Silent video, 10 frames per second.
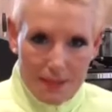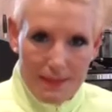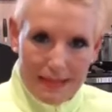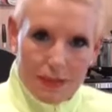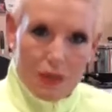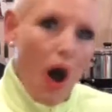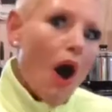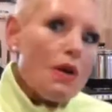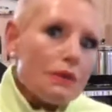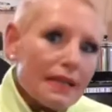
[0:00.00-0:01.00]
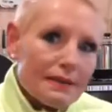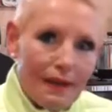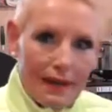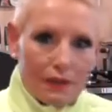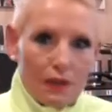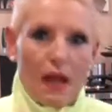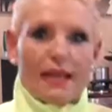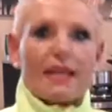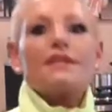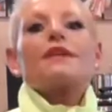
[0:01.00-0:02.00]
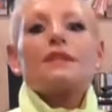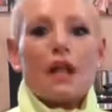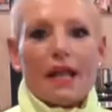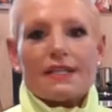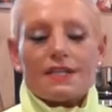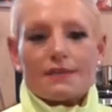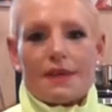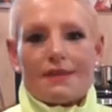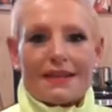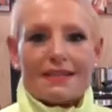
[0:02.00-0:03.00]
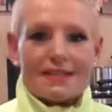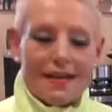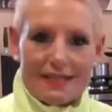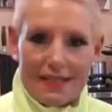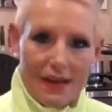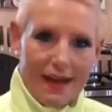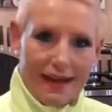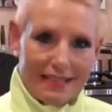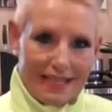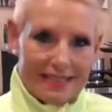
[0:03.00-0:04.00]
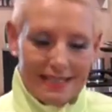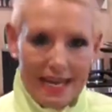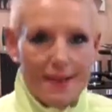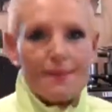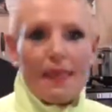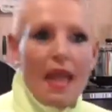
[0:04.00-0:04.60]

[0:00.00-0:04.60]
Your muscles only run on glycogen when you're exercising at high intensity.